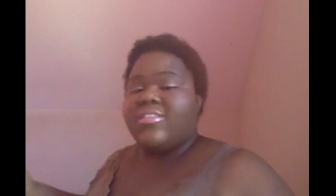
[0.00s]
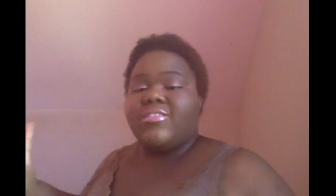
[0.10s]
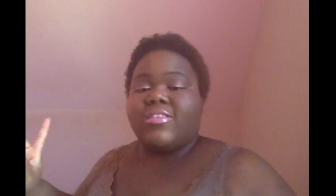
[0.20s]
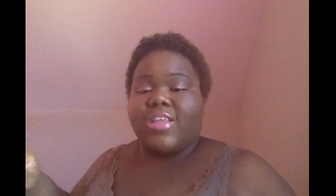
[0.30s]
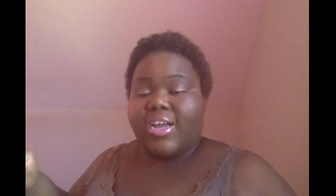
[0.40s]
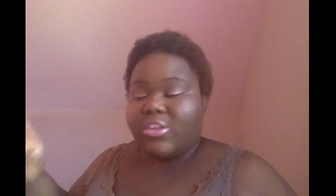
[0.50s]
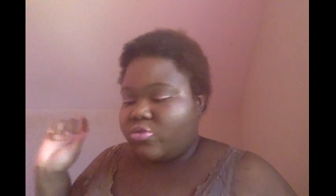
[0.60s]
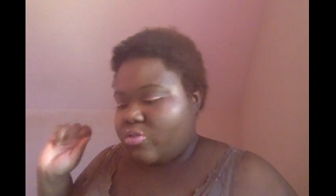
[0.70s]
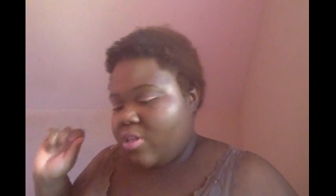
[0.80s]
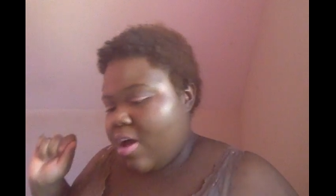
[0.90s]
it's not
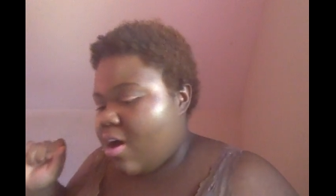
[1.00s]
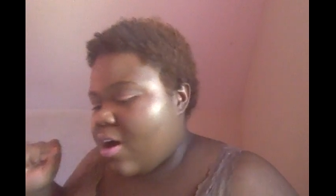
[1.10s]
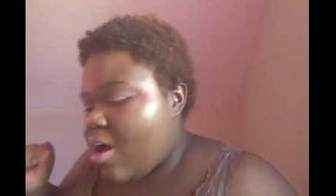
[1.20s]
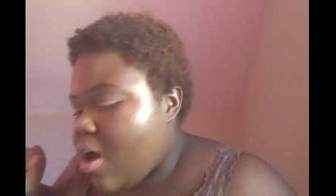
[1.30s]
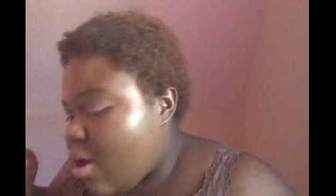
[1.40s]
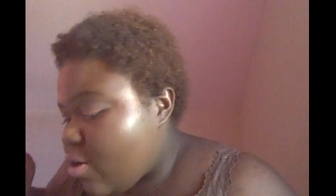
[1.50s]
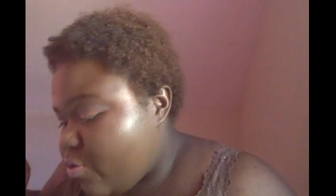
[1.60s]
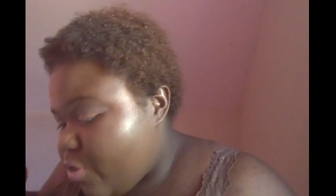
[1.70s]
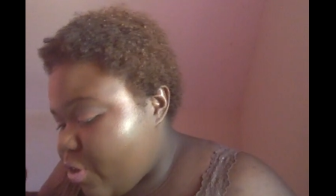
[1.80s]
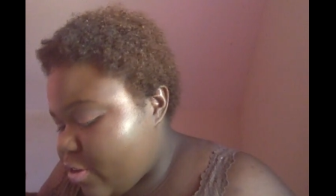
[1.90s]
too long.
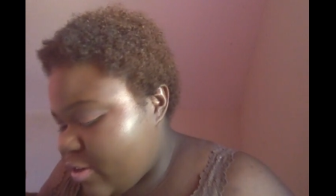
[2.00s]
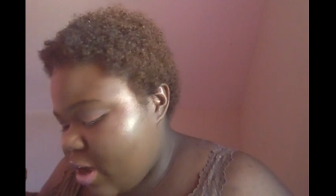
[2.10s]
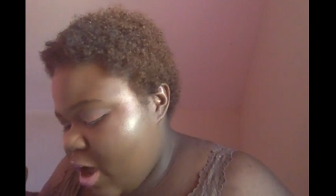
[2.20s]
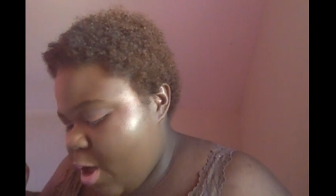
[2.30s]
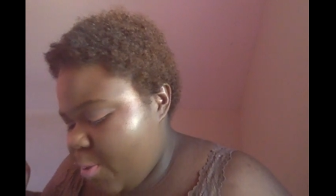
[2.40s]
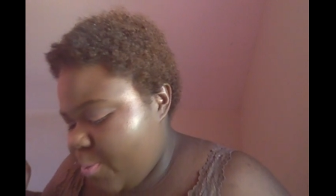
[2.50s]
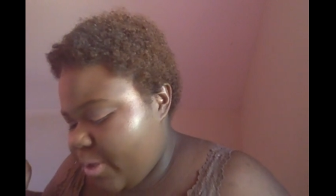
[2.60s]
First up